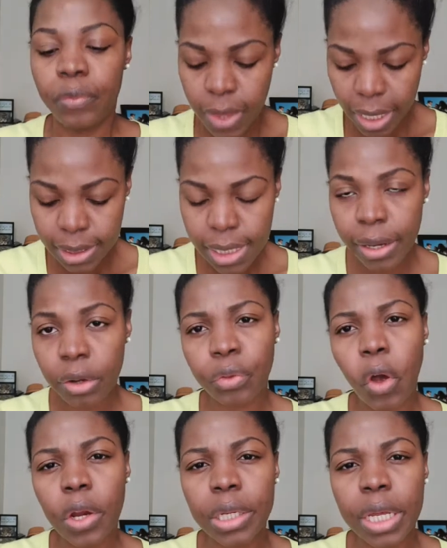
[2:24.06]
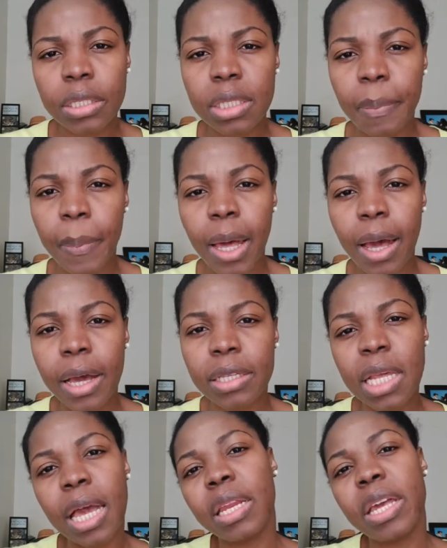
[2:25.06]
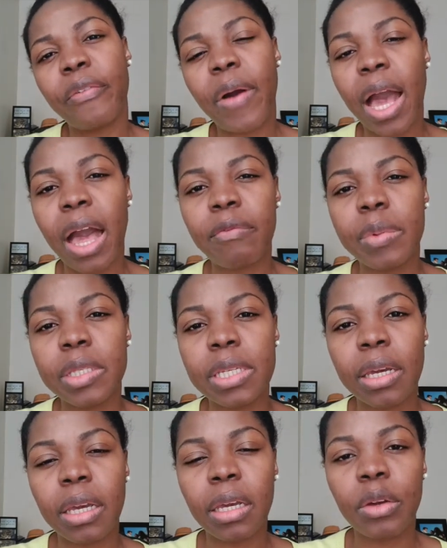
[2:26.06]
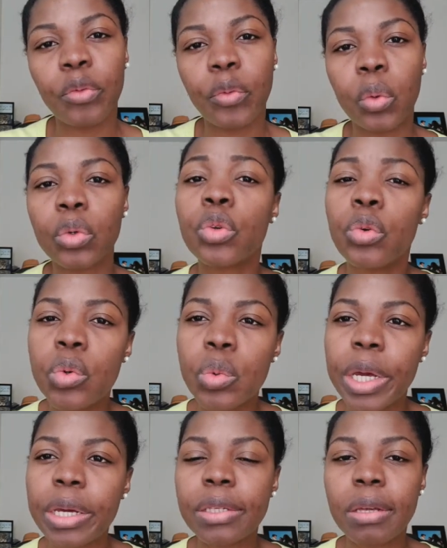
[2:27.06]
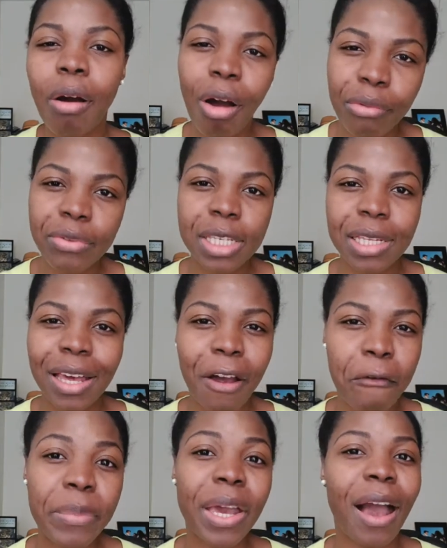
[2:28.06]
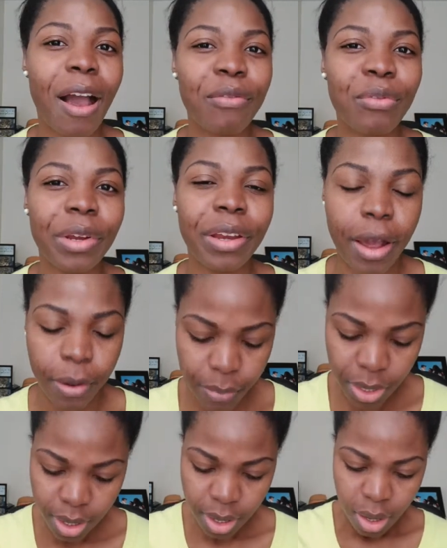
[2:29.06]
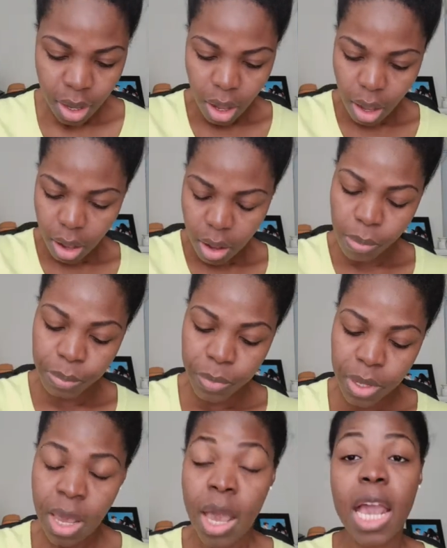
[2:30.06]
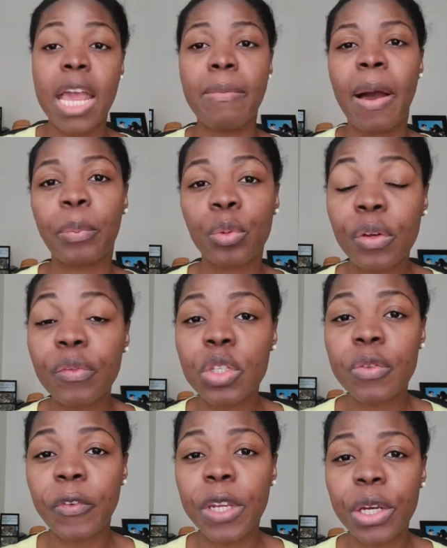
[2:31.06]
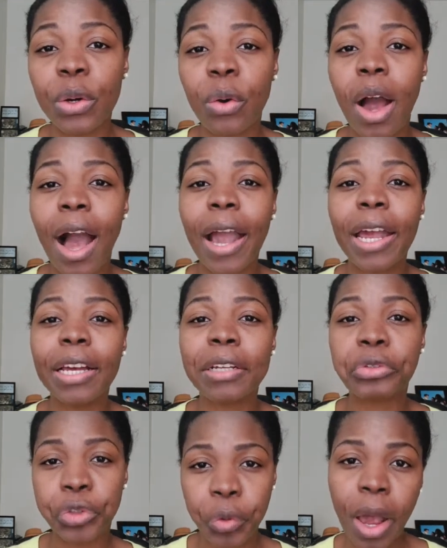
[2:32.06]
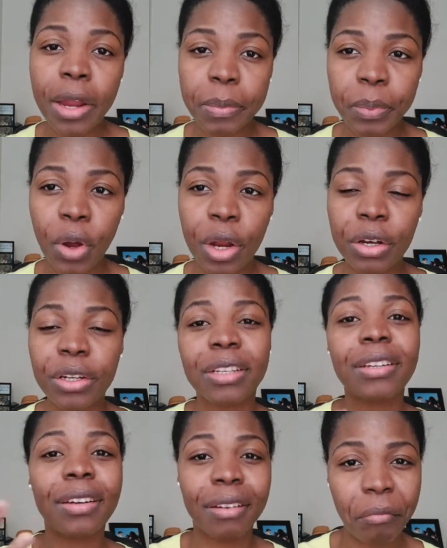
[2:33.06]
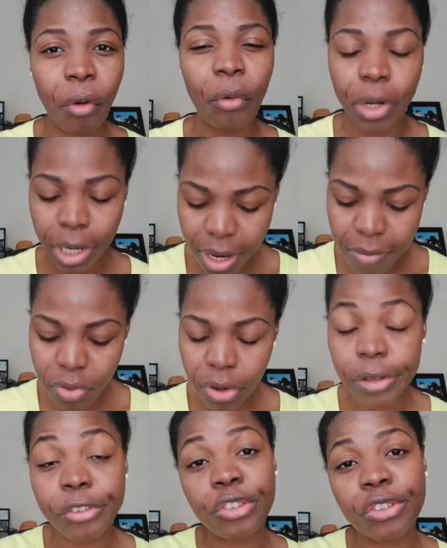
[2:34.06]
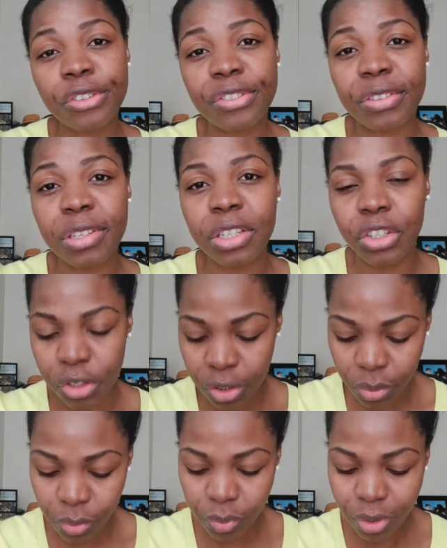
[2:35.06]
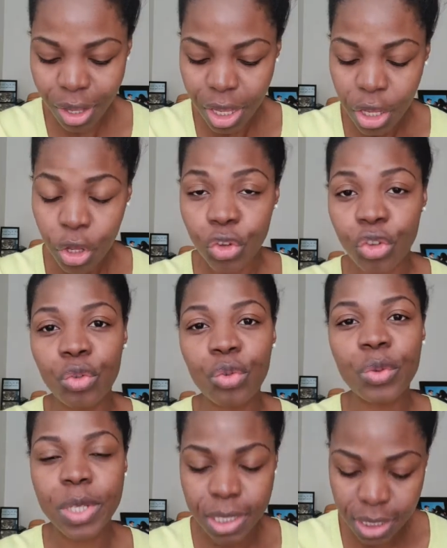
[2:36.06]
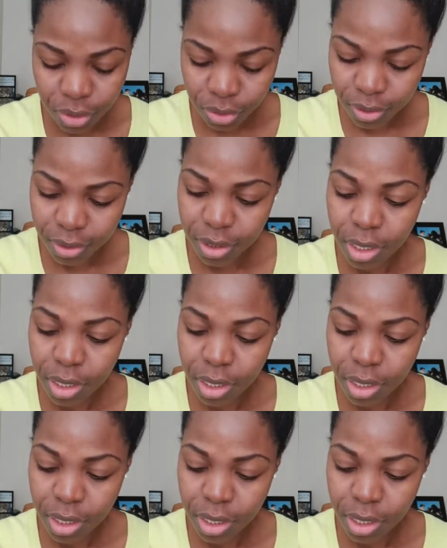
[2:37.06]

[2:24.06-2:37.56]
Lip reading: that's like a 30-day supplies. And if I have been taking it for 2 weeks, obviously I'll be halfway down. In my previous video, I tried a product on camera just, you know, to see